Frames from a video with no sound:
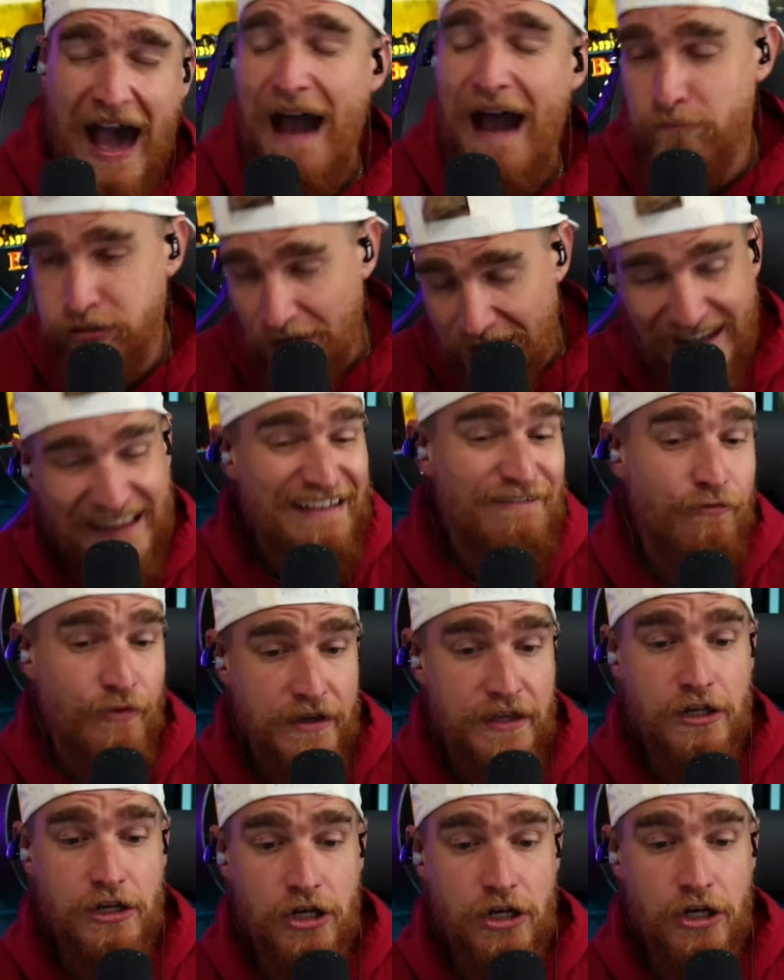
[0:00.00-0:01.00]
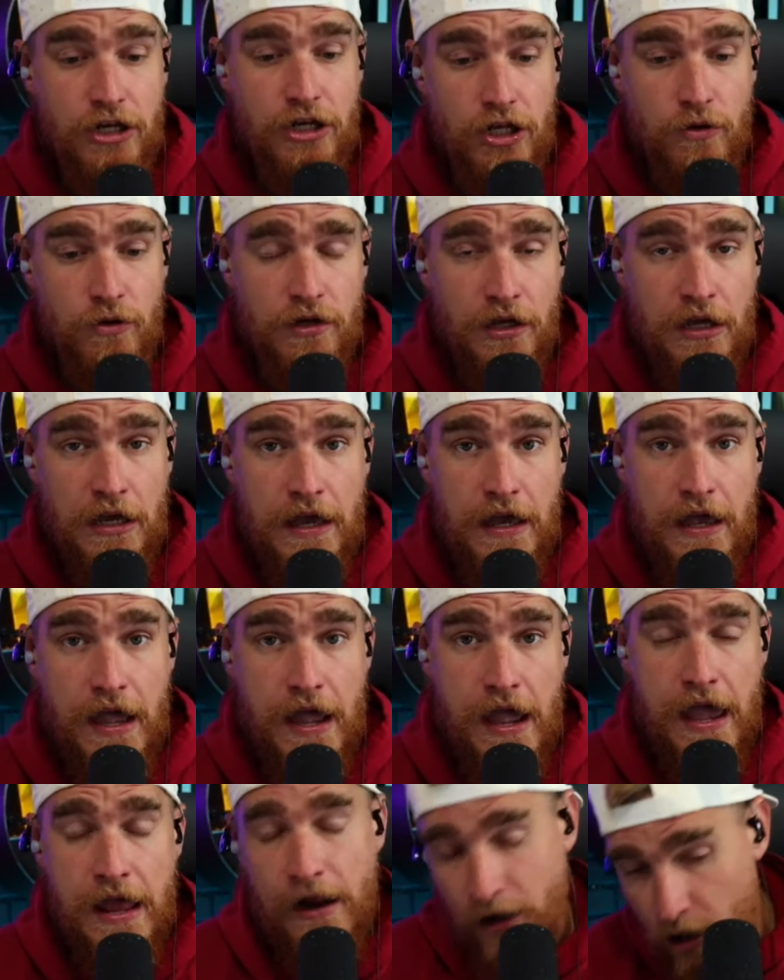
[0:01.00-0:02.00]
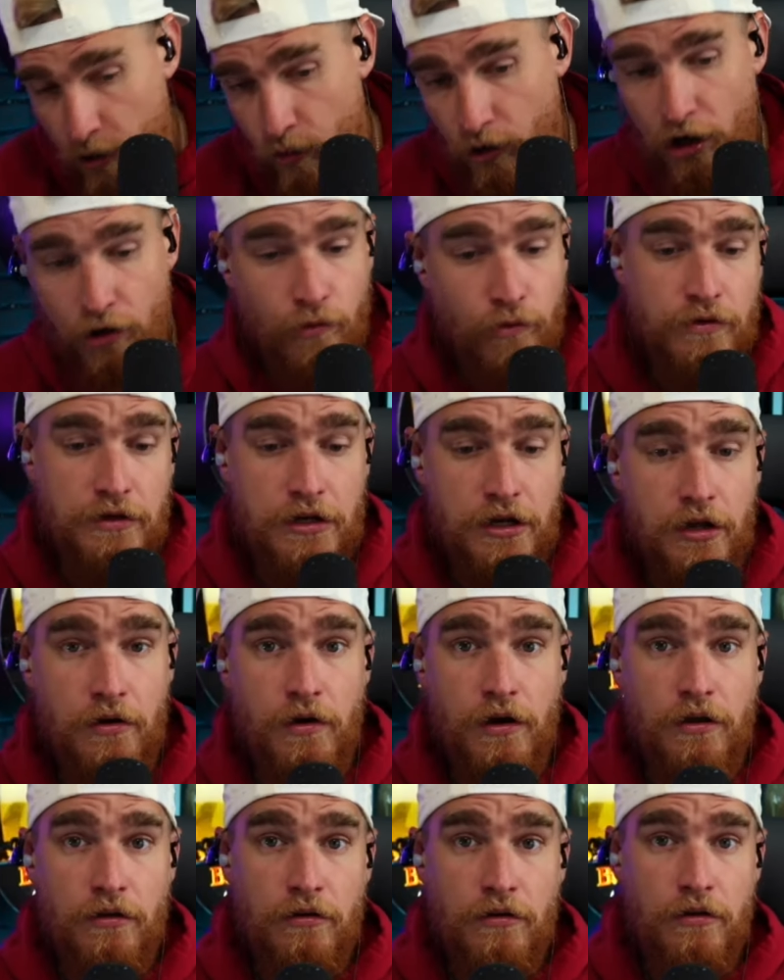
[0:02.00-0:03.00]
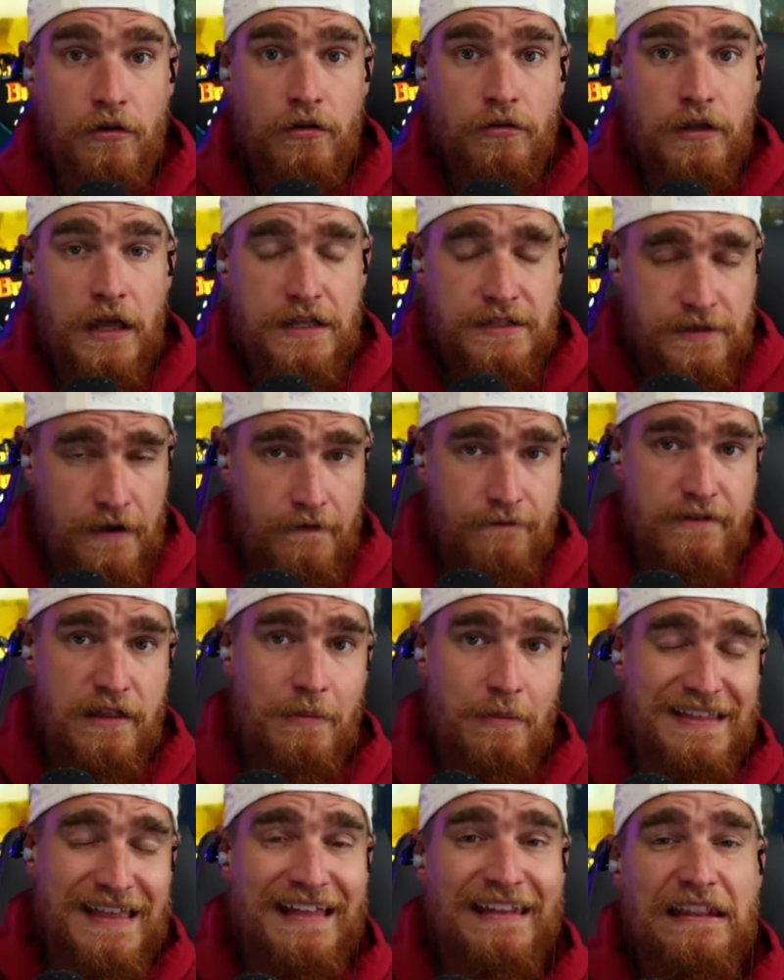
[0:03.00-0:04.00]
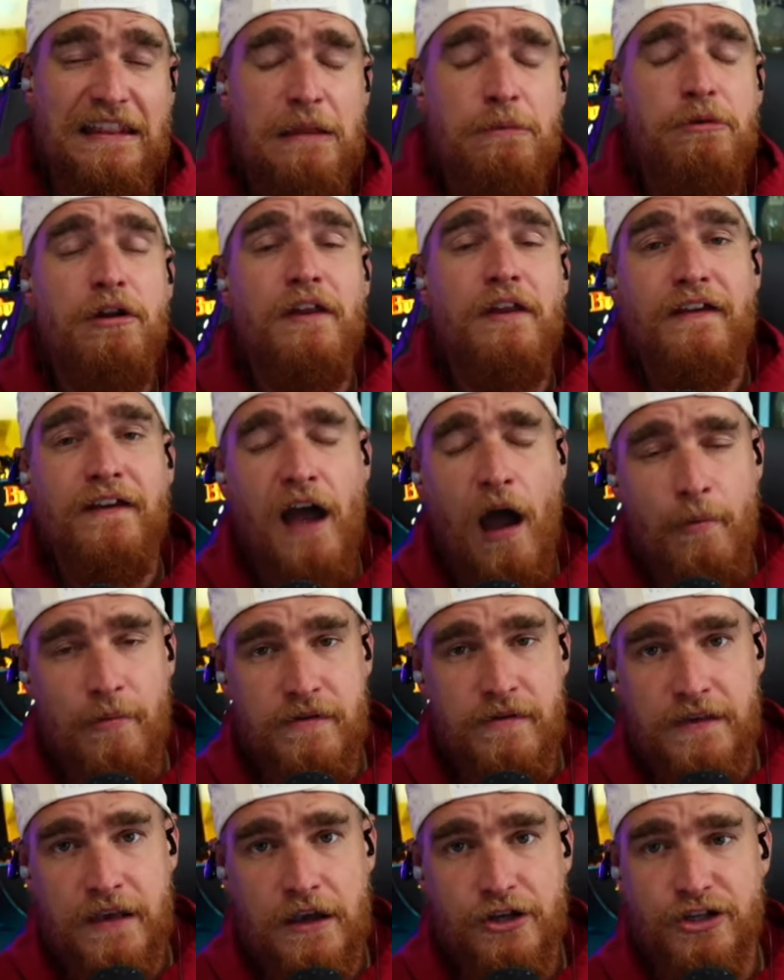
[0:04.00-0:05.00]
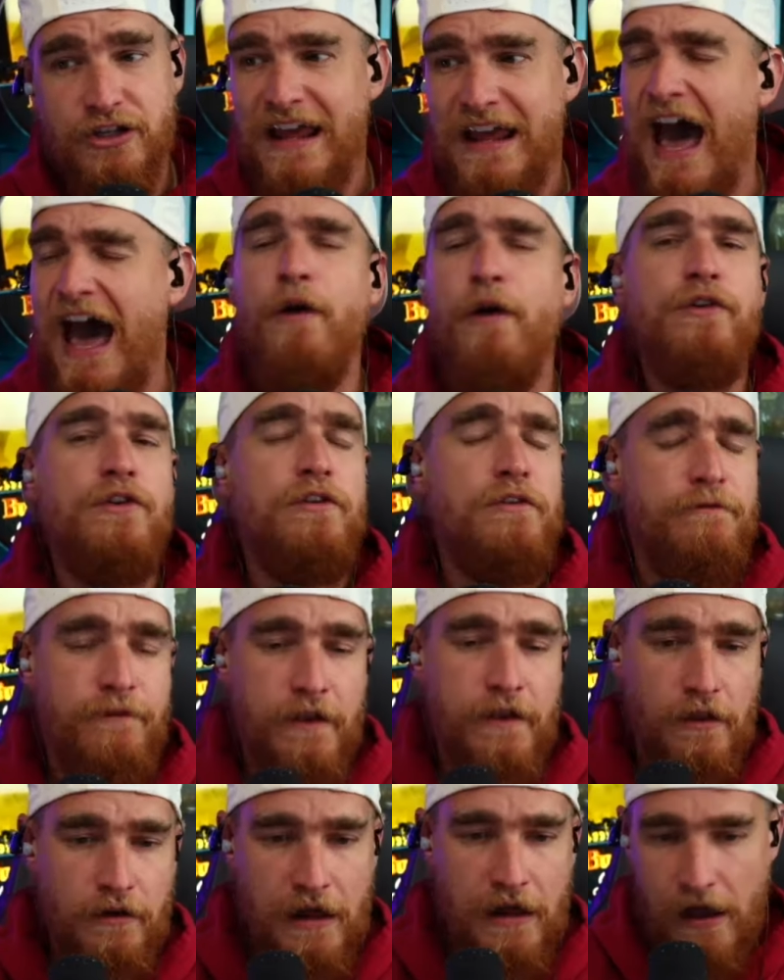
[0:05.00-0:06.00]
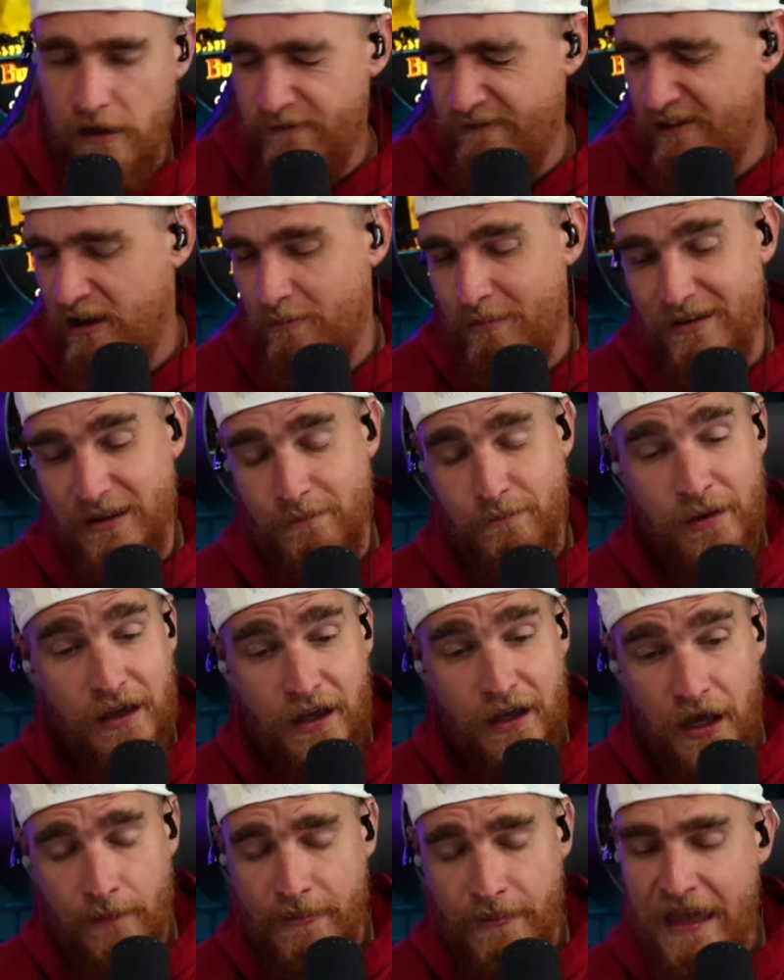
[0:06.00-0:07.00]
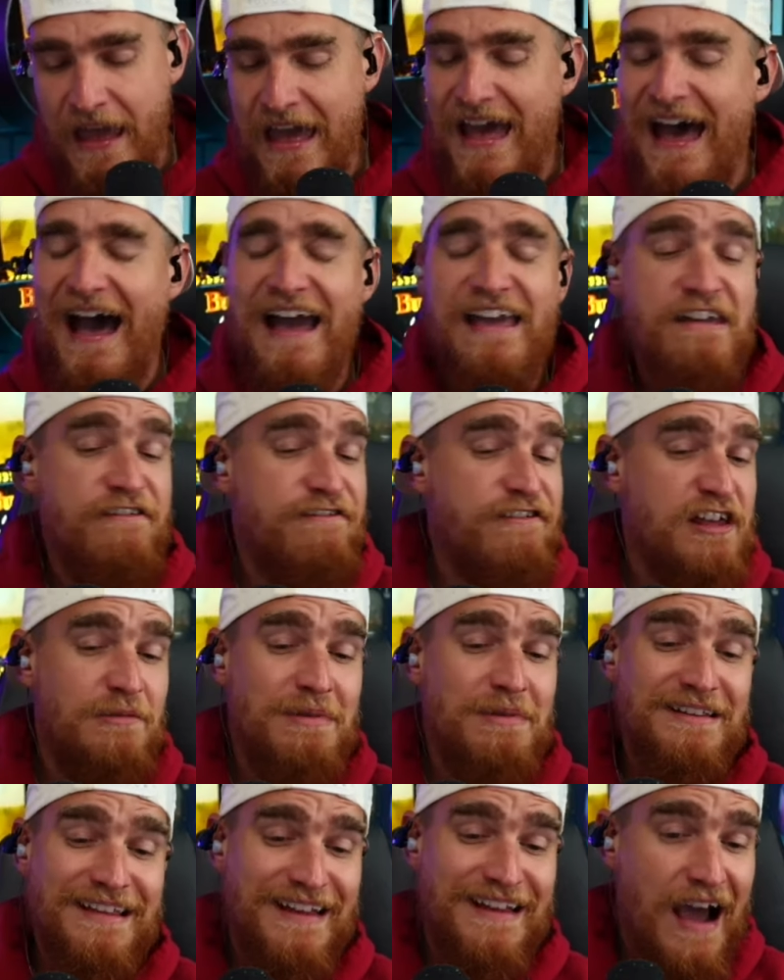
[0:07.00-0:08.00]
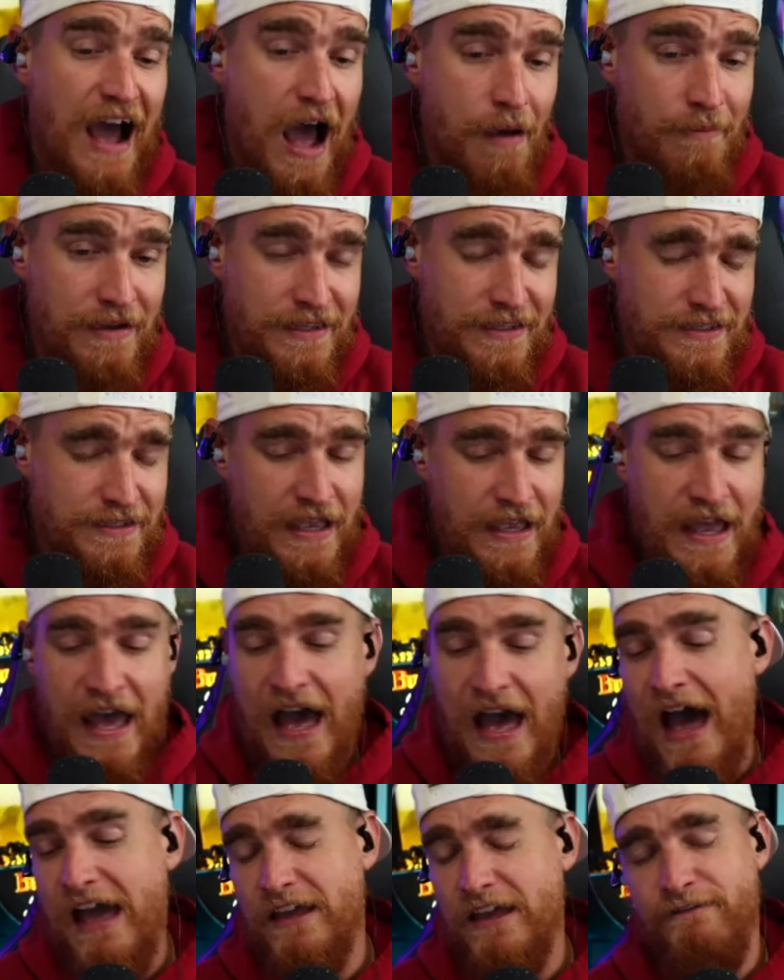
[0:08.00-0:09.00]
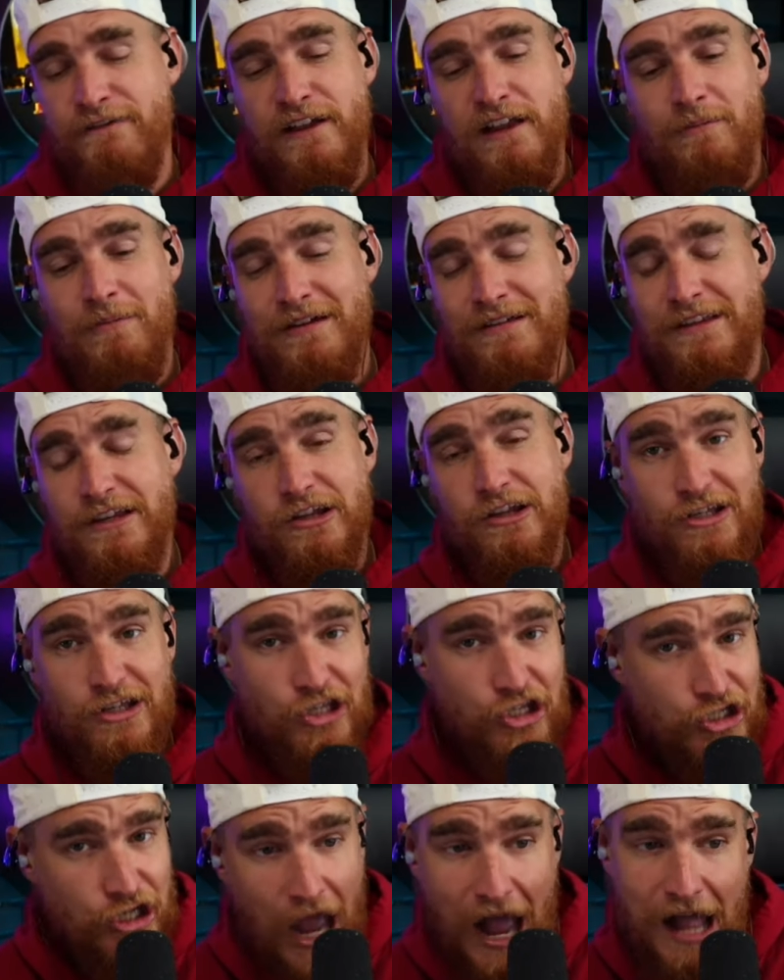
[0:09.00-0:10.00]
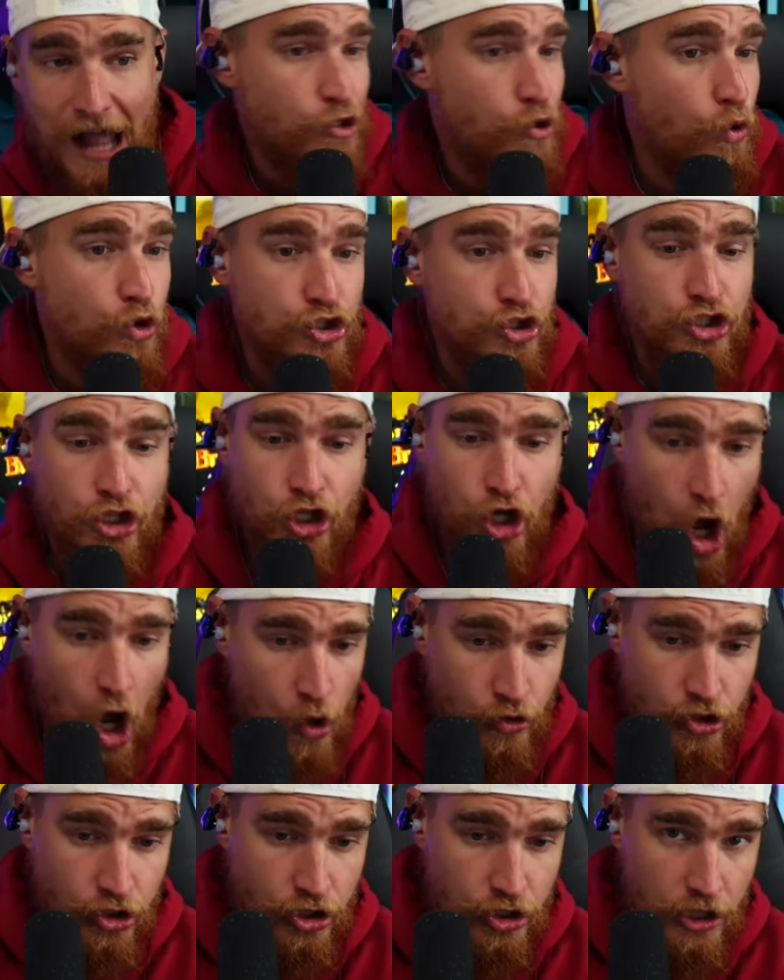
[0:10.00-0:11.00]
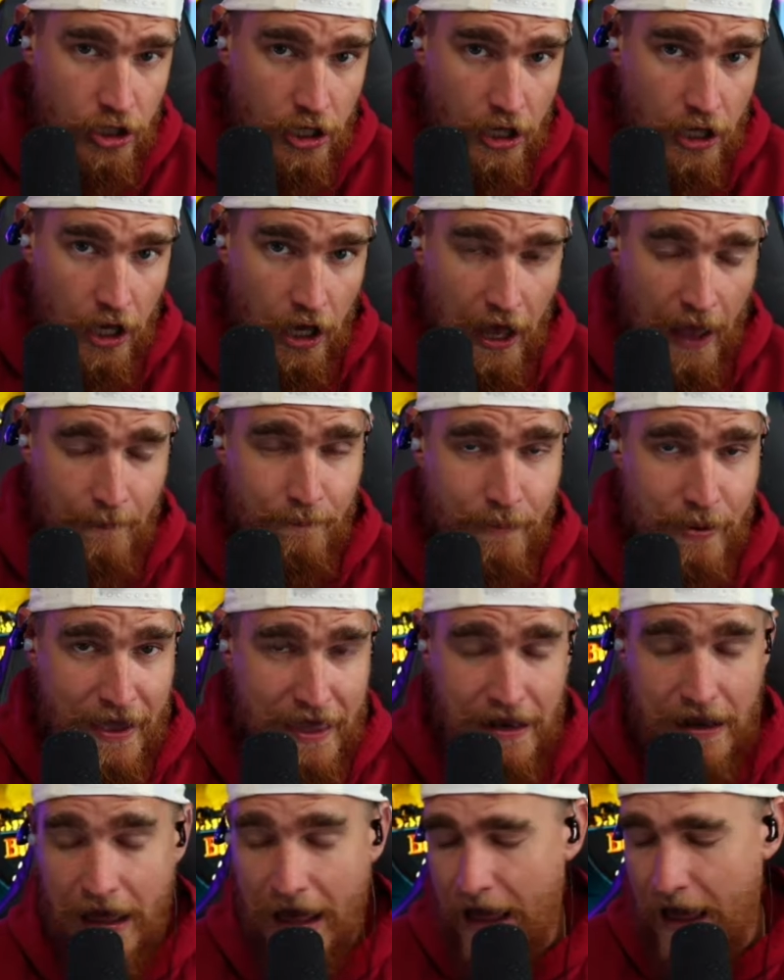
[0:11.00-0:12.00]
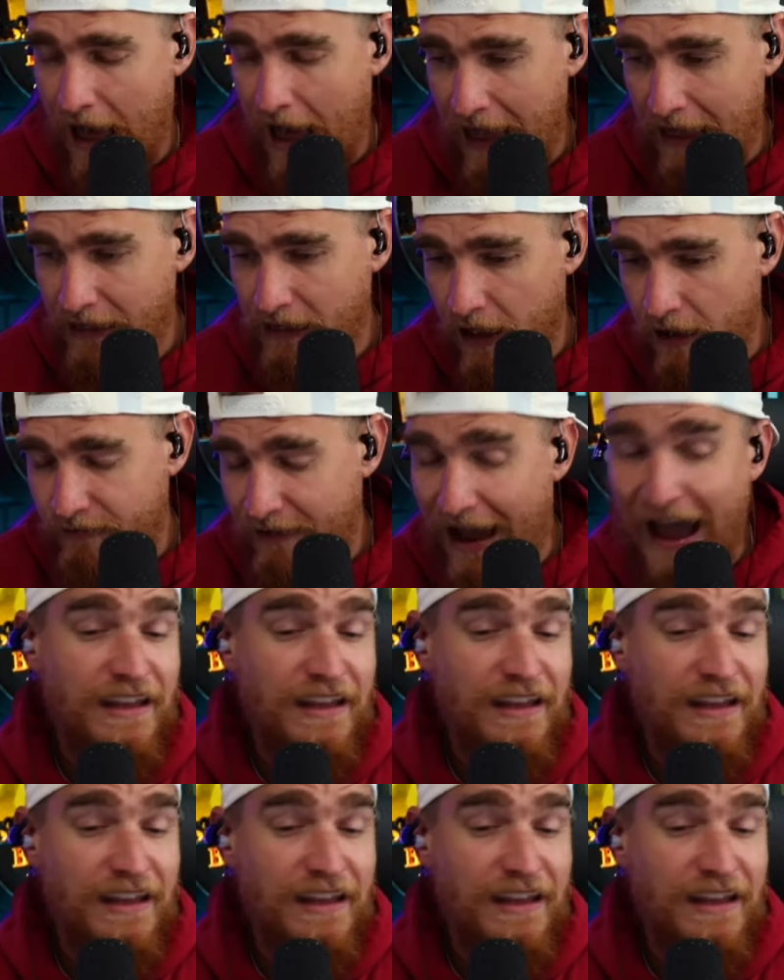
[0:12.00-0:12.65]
I believe we can do it. And I know we're going to do it. That's how I'm feeling about that. Let me know in the comment section. How are you feeling? How are you feeling about the pickup? How are you feeling about the comments? How are you feeling about the shot towards the coach at Pitt? I love it.